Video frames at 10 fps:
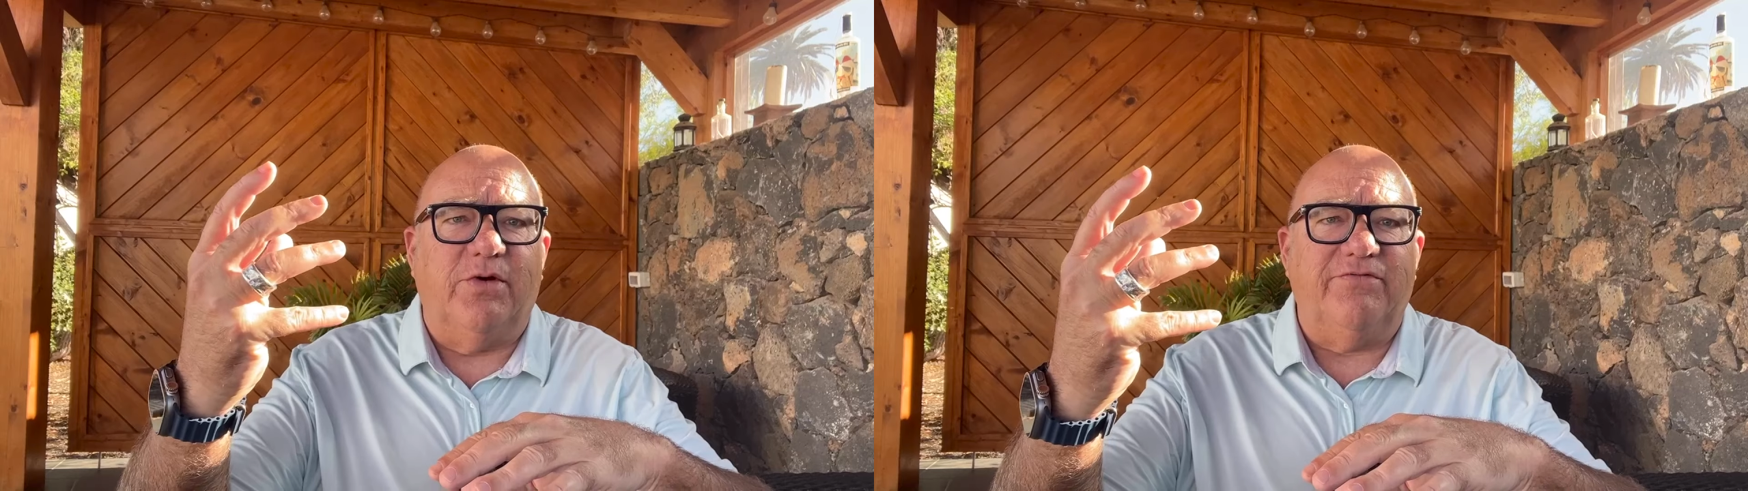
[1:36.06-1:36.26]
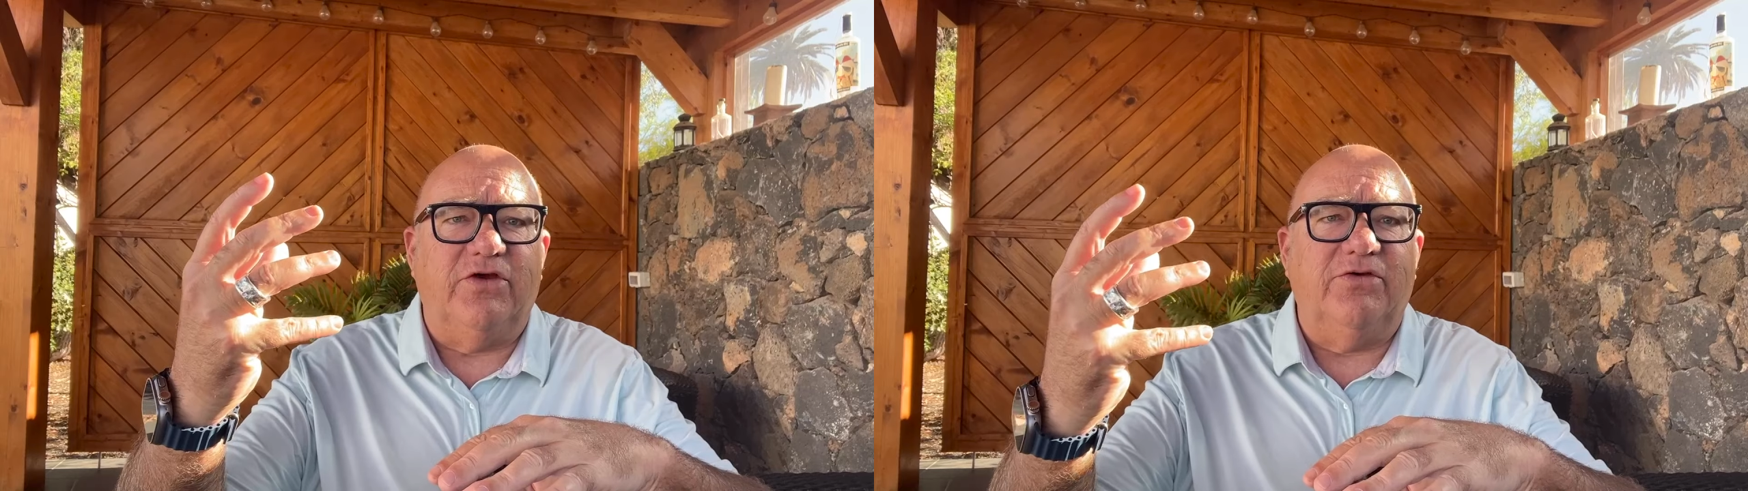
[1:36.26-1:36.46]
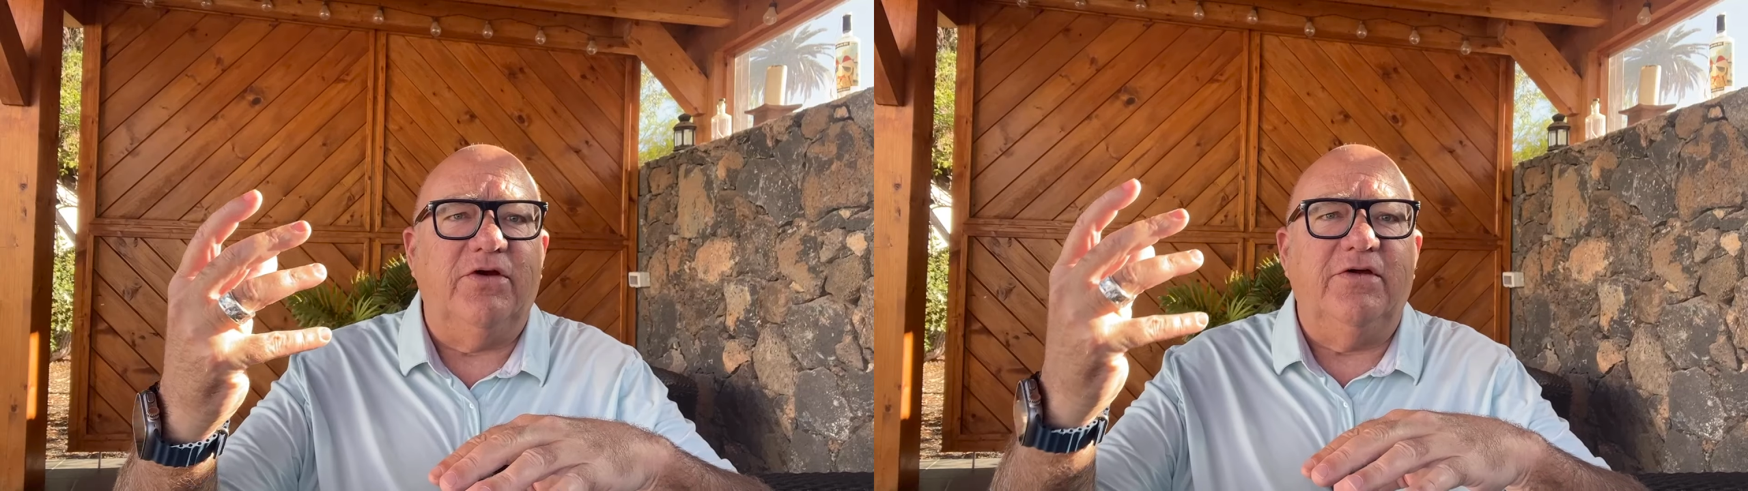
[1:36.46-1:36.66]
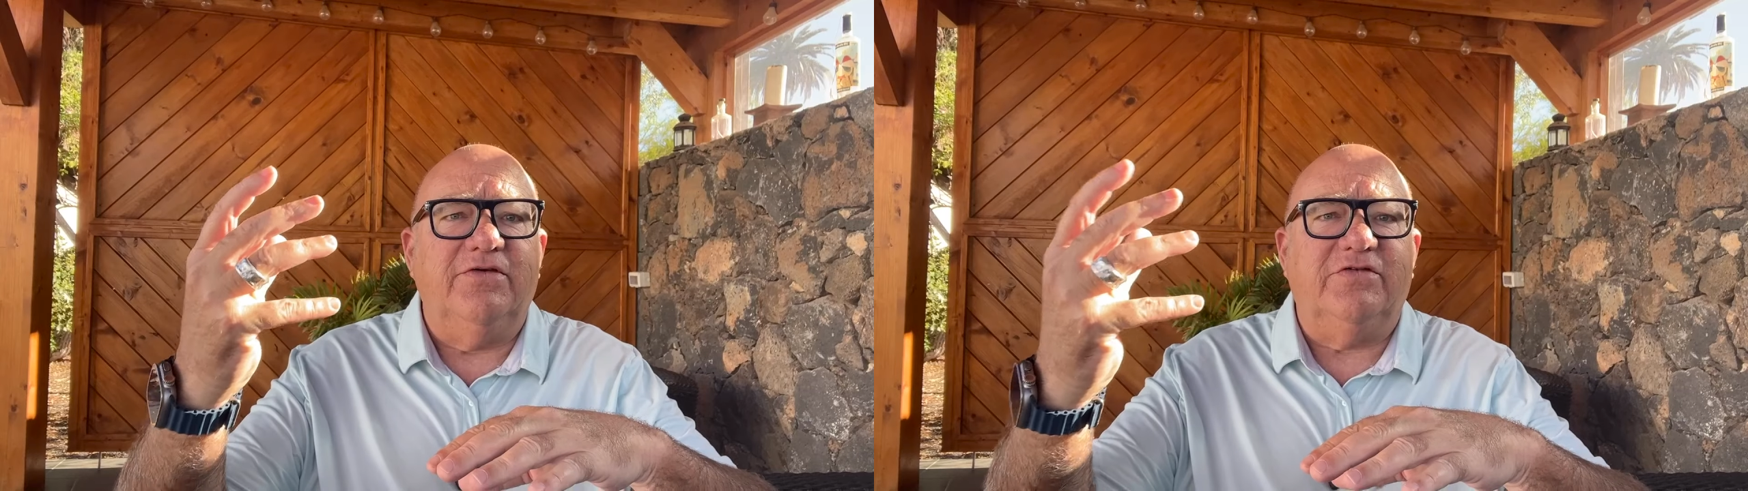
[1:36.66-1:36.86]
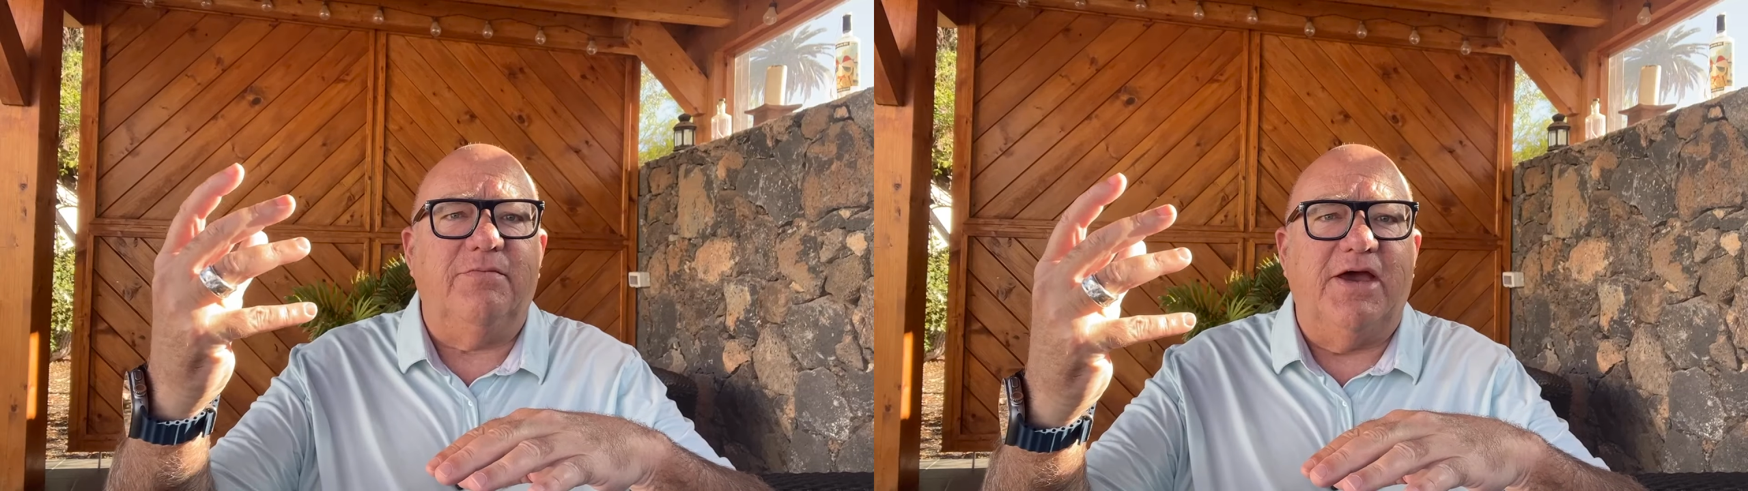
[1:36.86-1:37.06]
of you
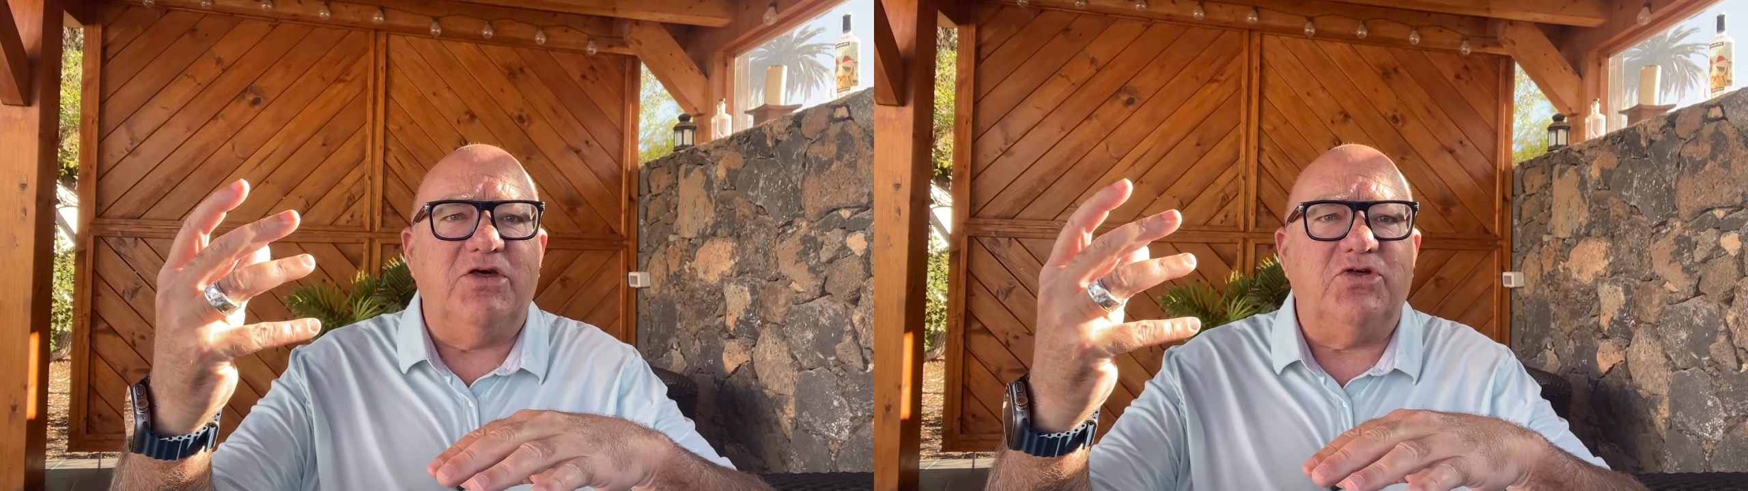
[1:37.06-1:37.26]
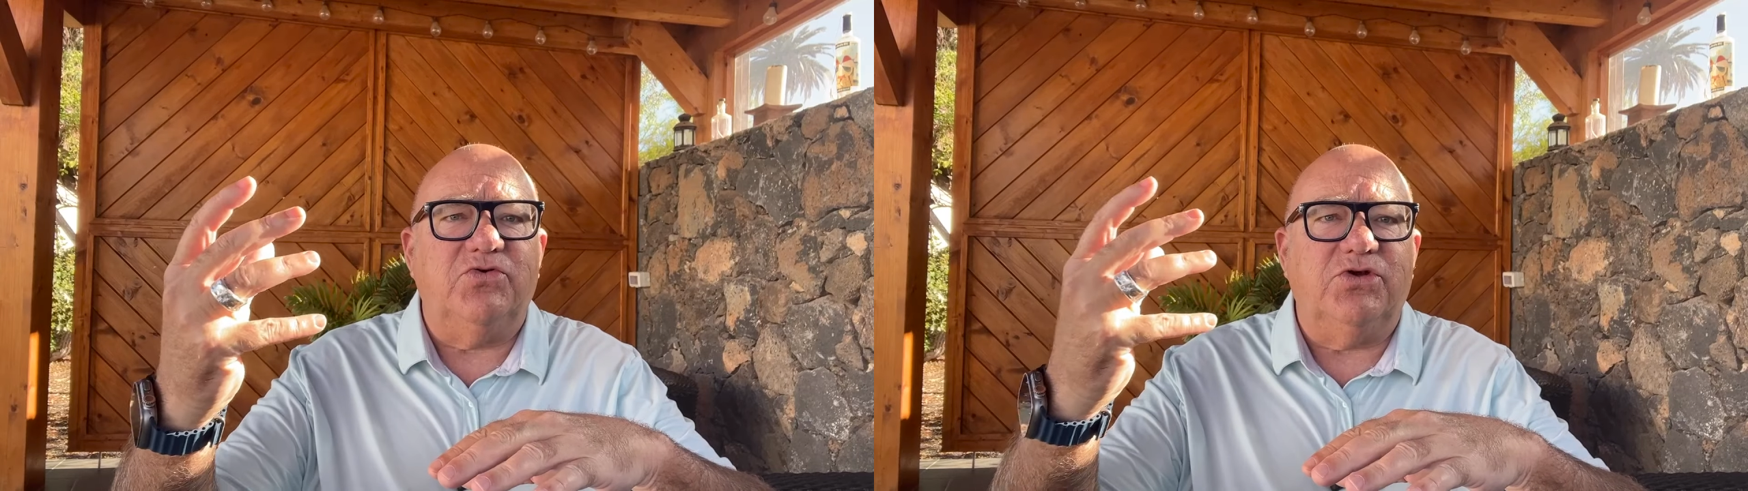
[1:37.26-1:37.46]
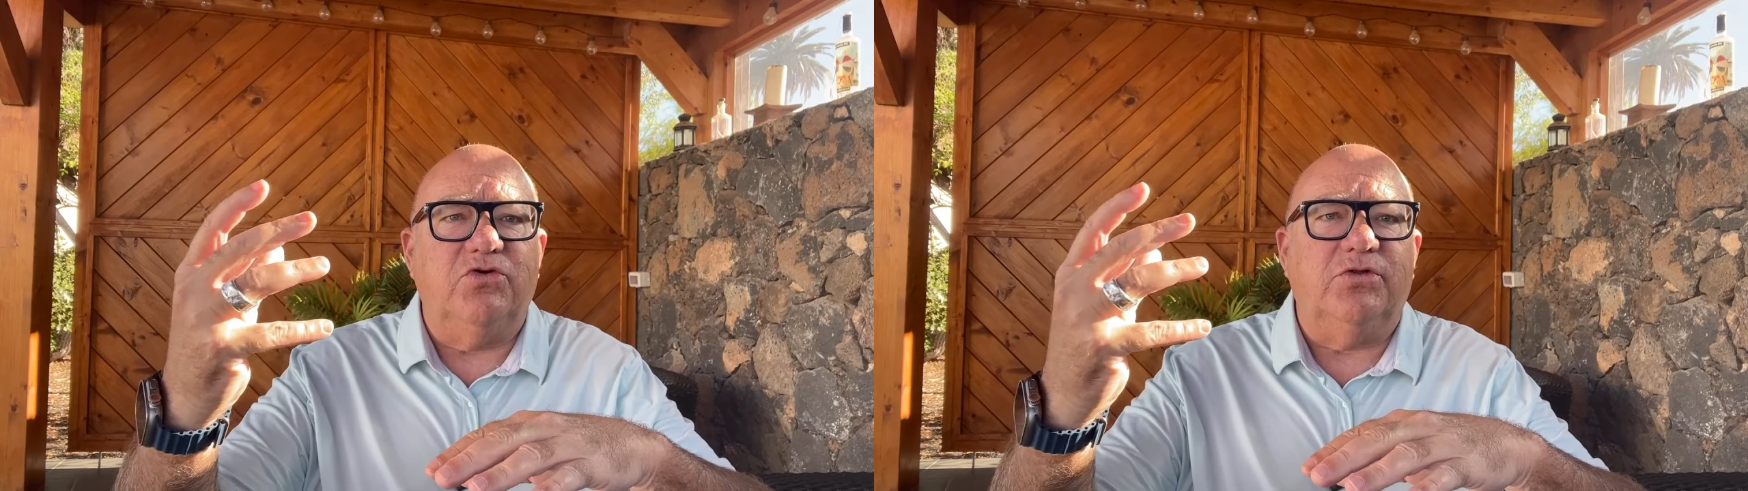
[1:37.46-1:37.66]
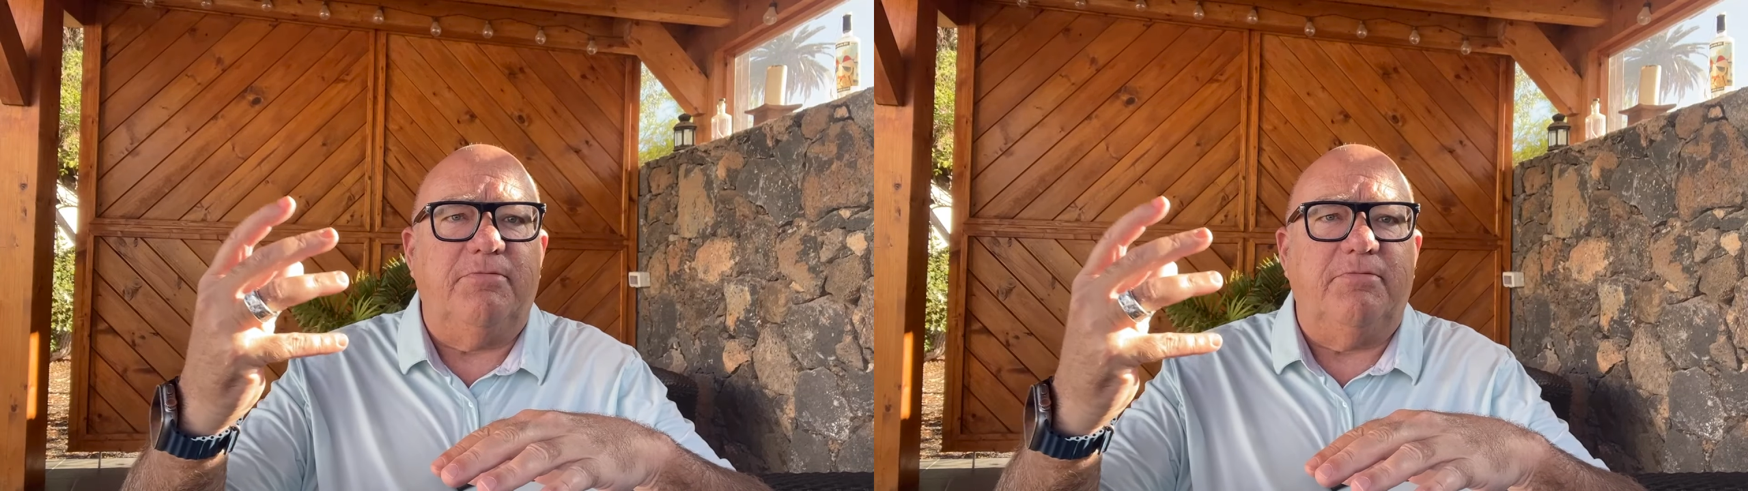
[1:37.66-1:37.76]
to make sure you're the